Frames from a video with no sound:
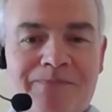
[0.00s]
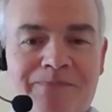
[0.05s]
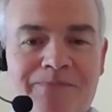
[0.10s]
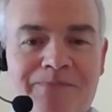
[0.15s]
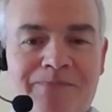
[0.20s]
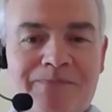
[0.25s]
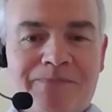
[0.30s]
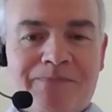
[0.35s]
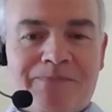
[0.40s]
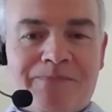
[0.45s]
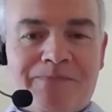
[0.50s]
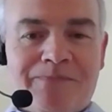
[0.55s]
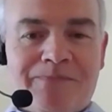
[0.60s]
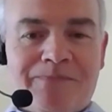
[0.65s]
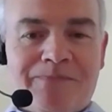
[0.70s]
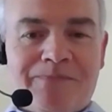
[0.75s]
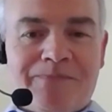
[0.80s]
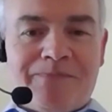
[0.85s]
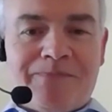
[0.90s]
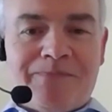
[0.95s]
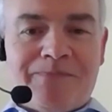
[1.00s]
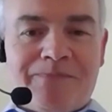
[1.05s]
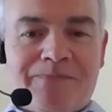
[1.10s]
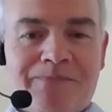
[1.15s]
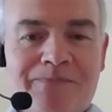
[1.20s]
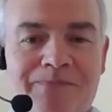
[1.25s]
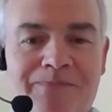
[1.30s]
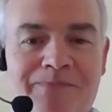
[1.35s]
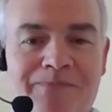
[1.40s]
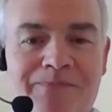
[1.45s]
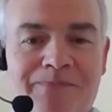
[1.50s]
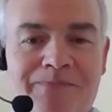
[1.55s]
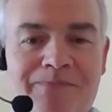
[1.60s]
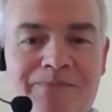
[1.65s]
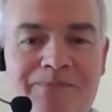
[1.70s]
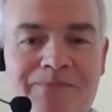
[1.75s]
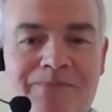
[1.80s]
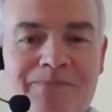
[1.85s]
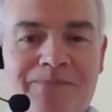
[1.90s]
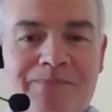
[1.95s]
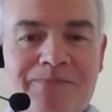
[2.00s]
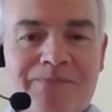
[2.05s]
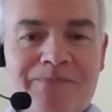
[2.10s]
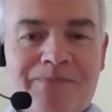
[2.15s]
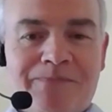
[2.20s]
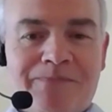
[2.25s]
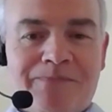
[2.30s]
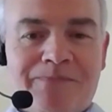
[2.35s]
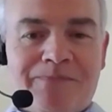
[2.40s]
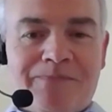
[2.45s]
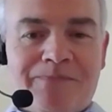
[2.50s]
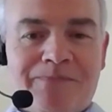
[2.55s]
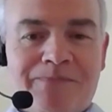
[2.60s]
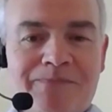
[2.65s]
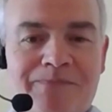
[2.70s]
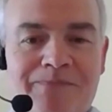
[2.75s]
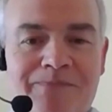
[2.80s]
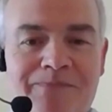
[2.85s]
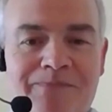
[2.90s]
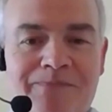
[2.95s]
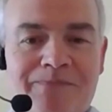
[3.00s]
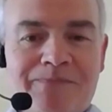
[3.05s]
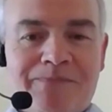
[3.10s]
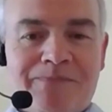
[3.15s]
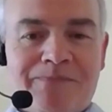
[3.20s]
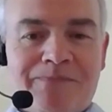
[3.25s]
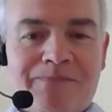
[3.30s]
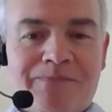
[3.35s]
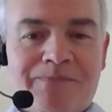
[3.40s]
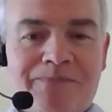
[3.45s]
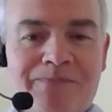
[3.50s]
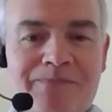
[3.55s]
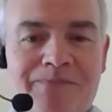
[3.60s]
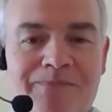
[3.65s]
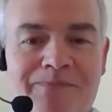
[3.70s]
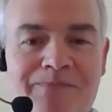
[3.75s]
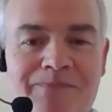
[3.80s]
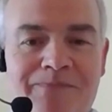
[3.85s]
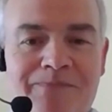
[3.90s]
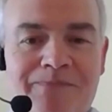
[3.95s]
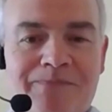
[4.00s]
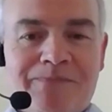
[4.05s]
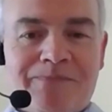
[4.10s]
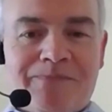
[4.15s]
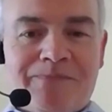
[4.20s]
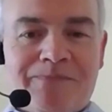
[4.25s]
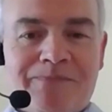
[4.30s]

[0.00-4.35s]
The person shown says nothing.